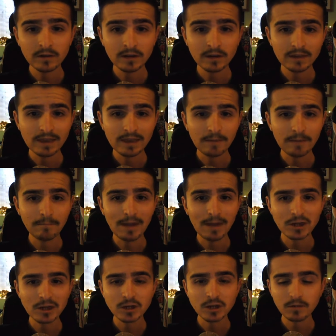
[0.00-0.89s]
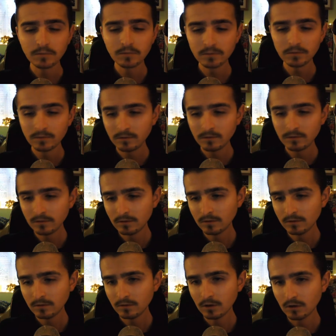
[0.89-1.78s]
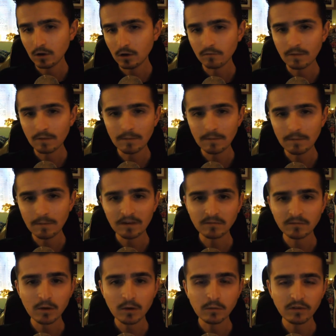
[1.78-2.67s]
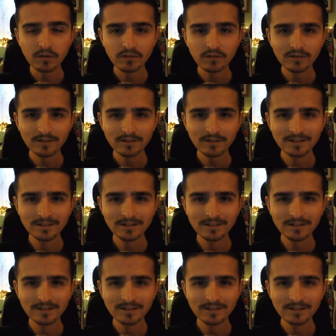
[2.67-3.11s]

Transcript: That mashup of my best moments.